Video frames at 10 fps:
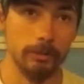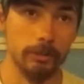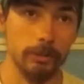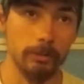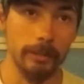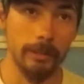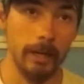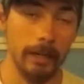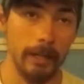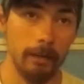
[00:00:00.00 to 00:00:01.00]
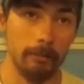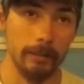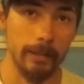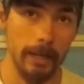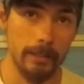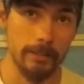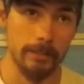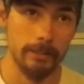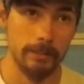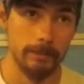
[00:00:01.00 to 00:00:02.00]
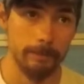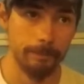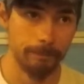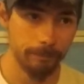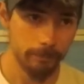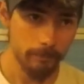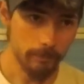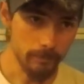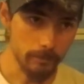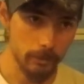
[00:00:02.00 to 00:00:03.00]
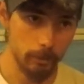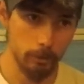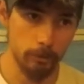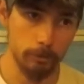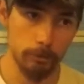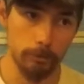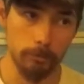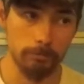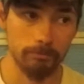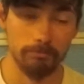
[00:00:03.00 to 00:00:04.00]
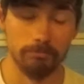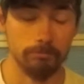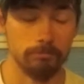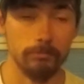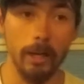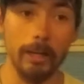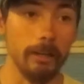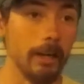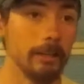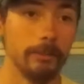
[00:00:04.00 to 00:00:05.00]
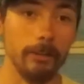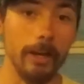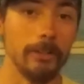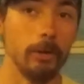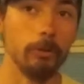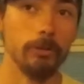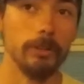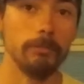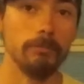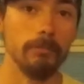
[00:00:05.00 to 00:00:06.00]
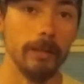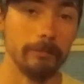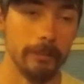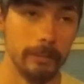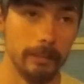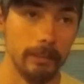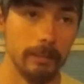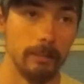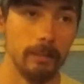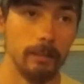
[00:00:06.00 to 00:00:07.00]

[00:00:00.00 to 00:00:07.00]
to a guy out in Kansas who, I, I, I told him everything